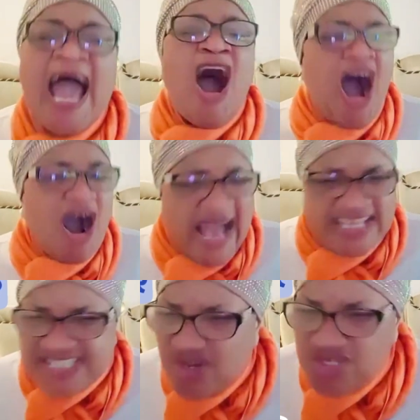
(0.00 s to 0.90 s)
Oh,
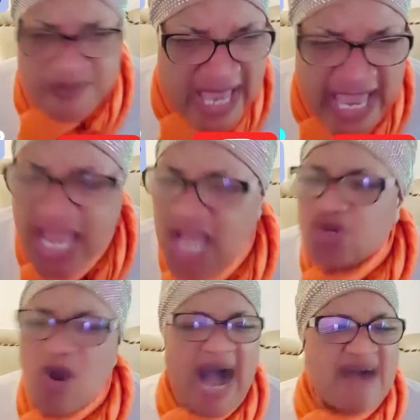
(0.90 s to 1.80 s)
excuse me,
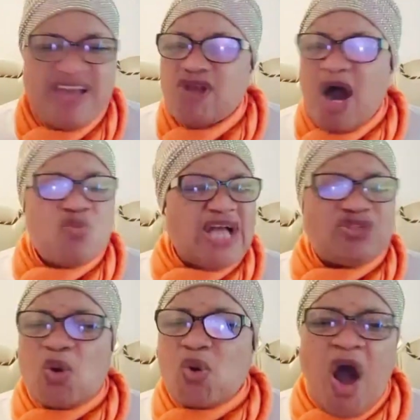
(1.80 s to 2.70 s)
you have a long way
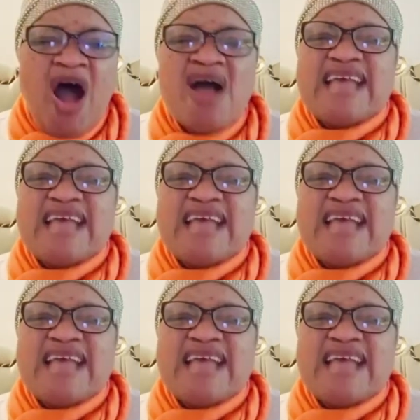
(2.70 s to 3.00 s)
to go.